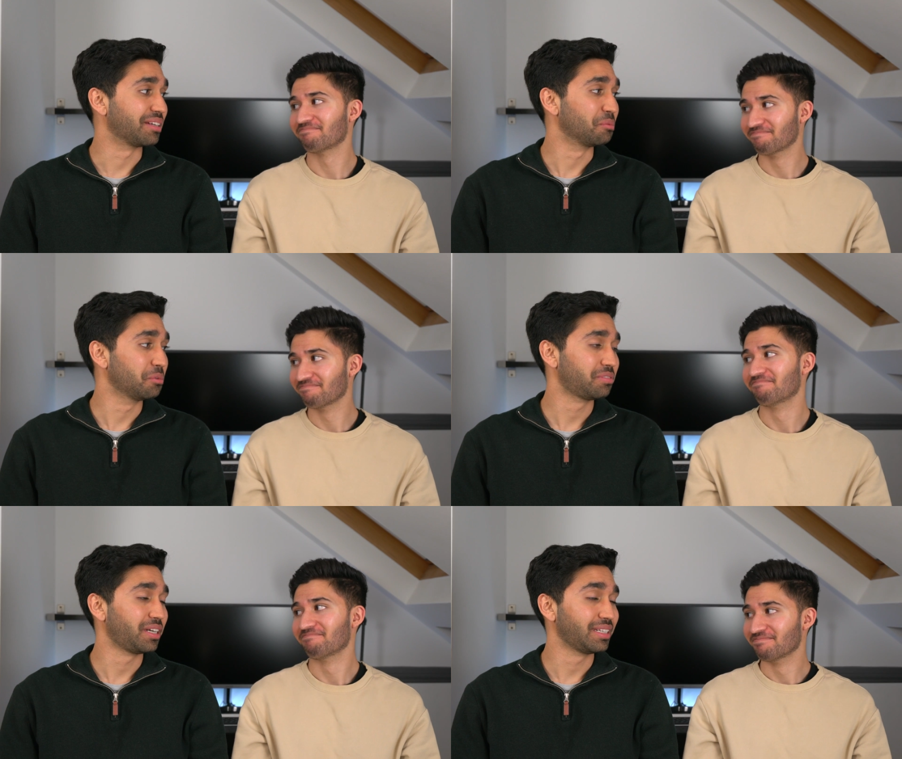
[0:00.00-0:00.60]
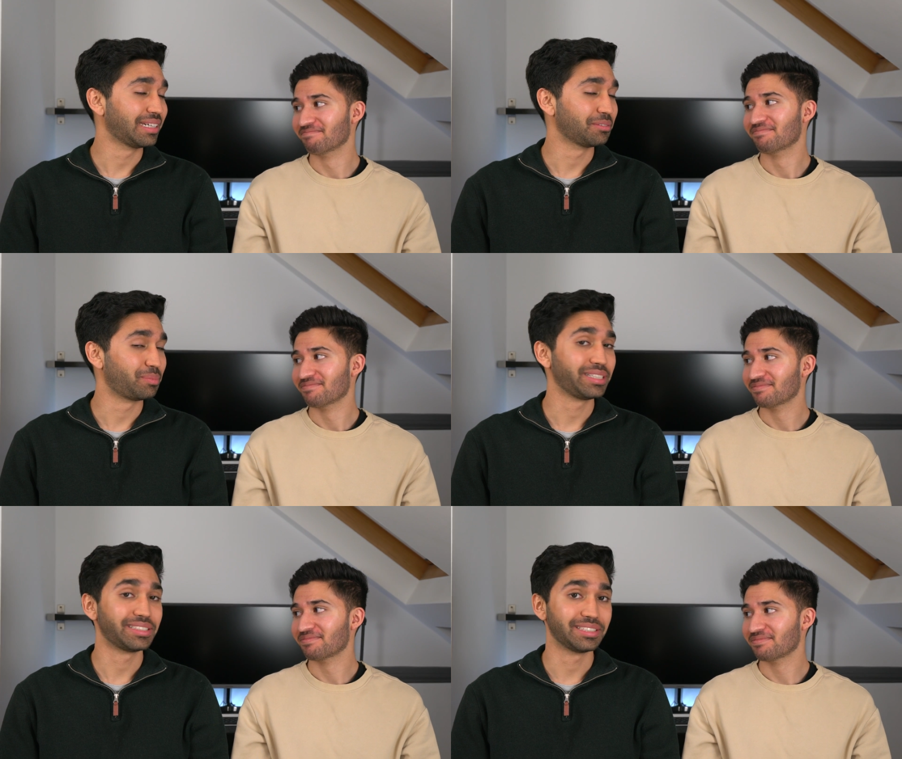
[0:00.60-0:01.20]
Speaker 1: though. We'll find out
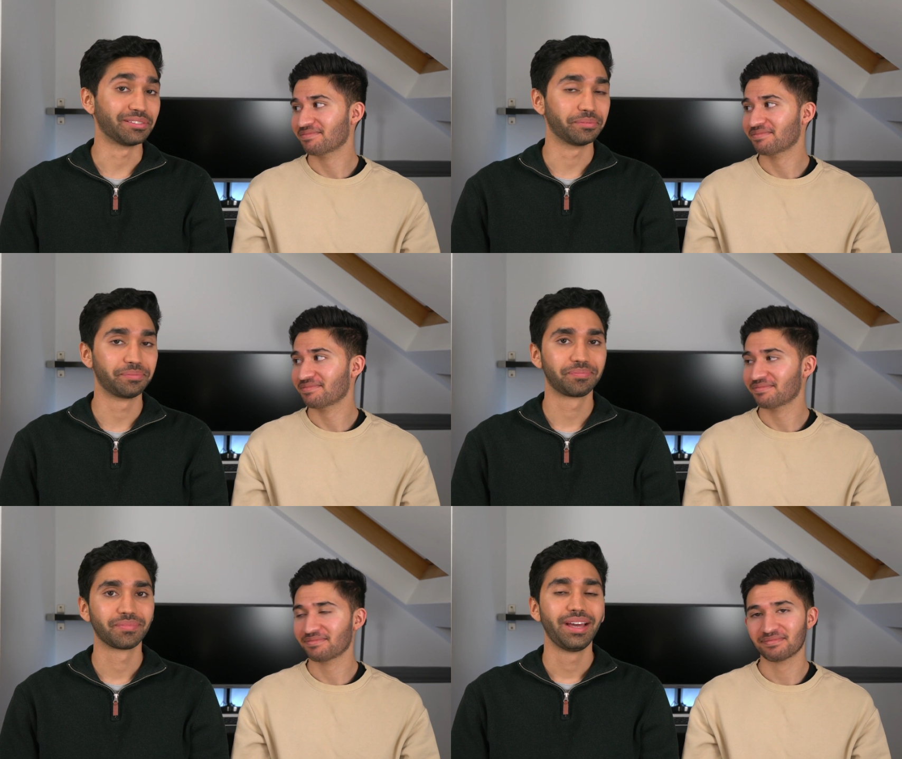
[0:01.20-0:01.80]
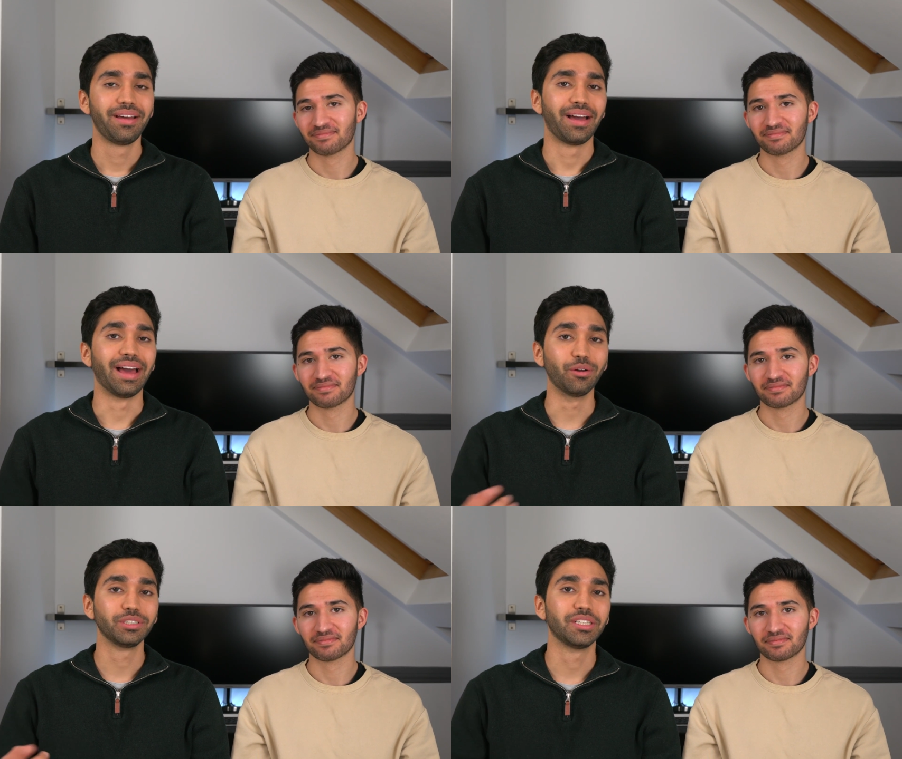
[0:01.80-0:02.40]
pretty soon.
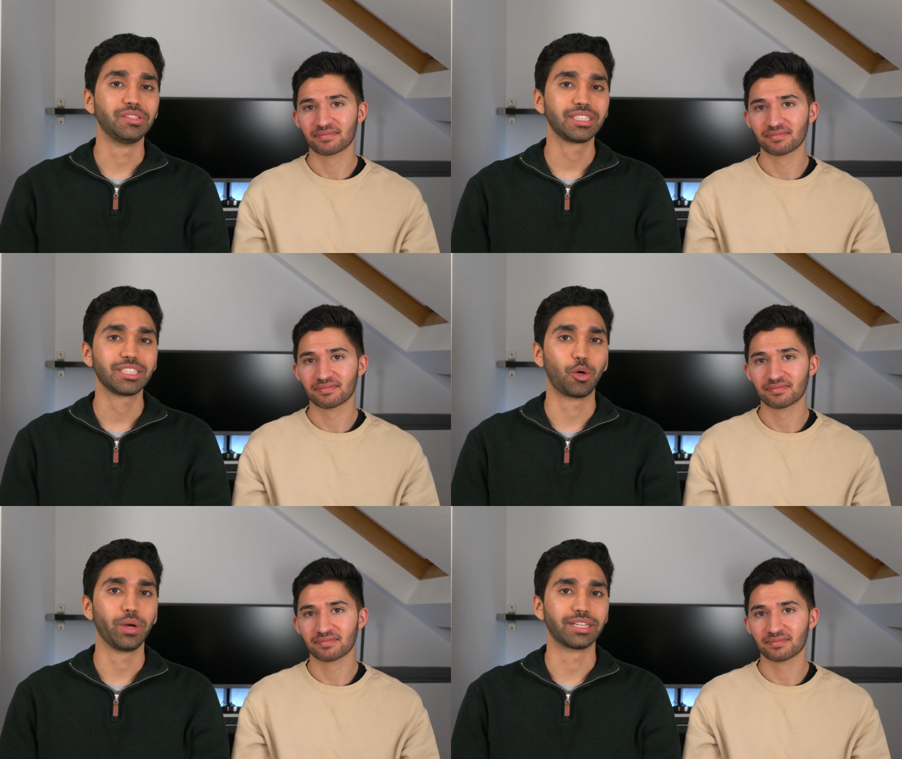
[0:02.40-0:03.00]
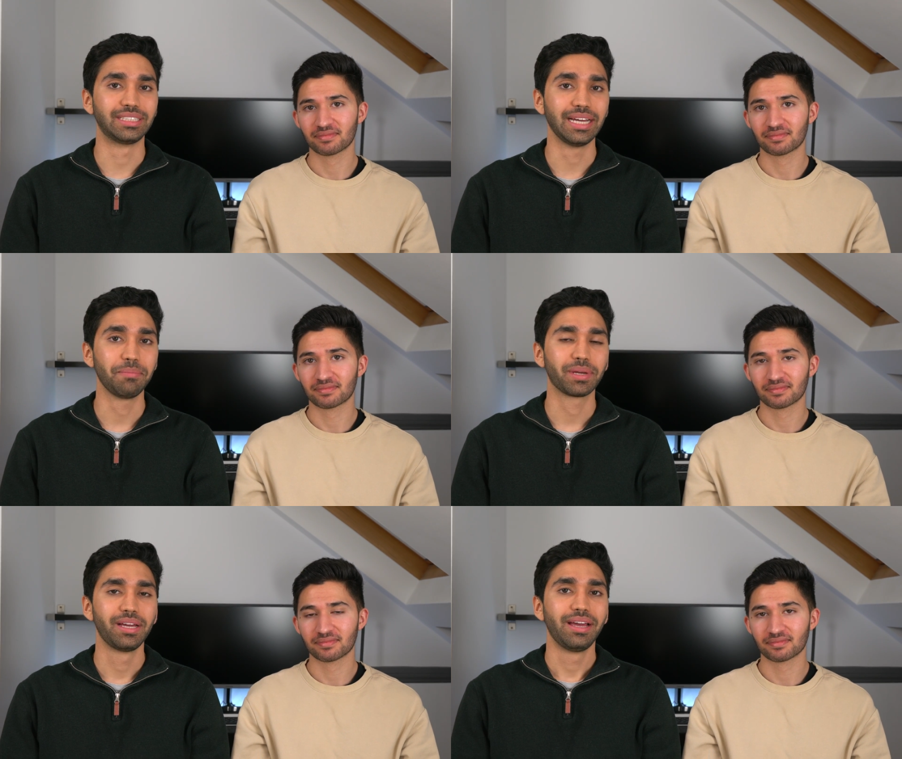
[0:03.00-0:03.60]
And also, just a quick
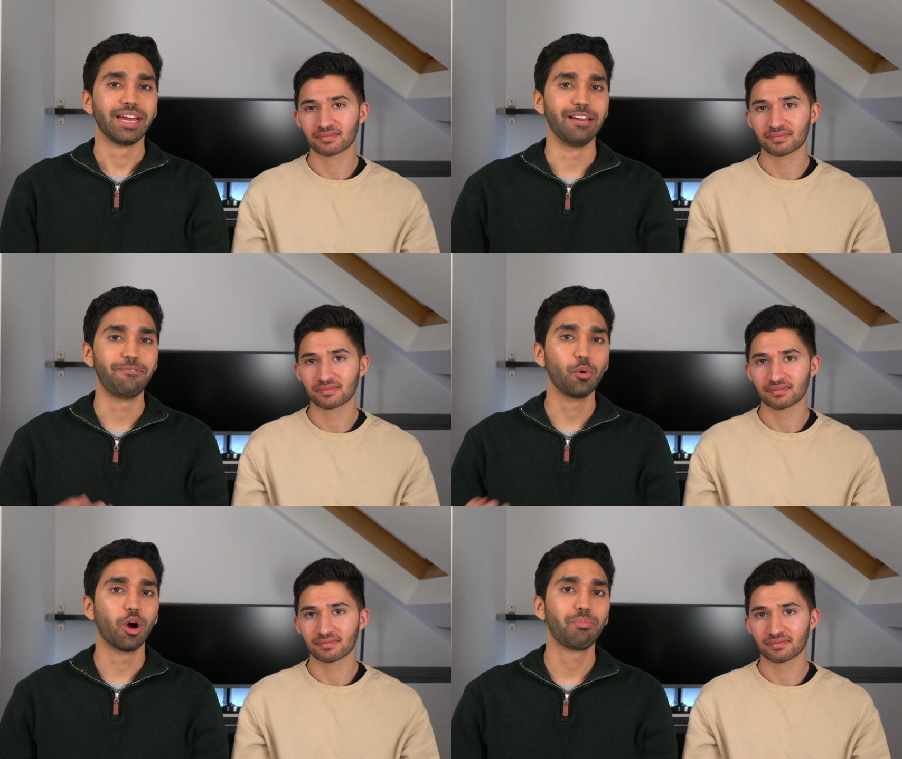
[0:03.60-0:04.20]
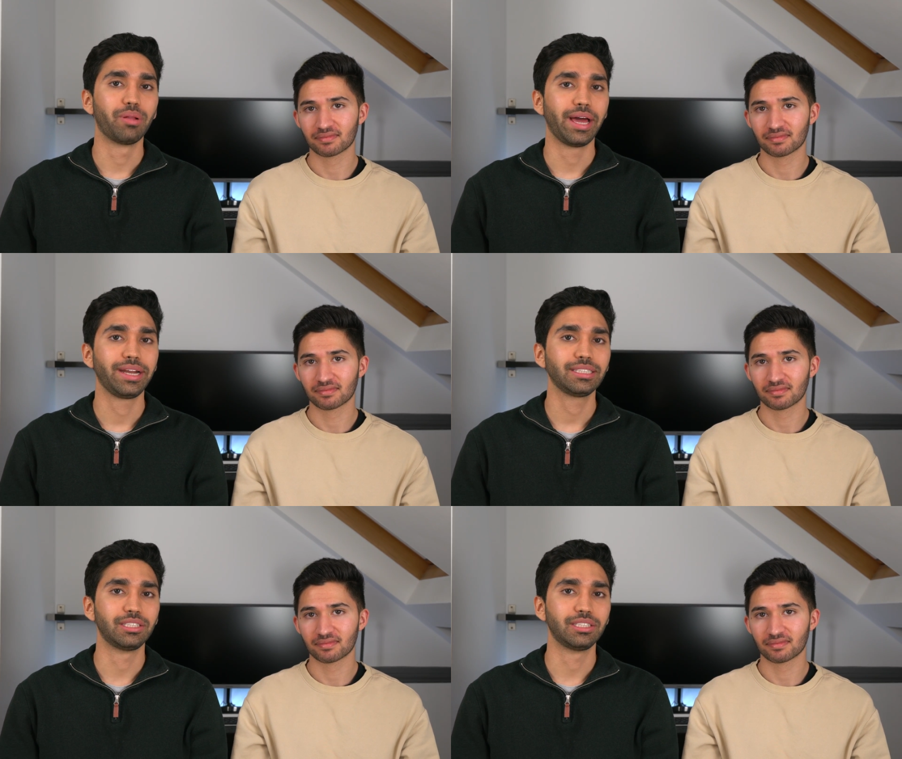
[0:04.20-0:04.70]
tip, if you are planning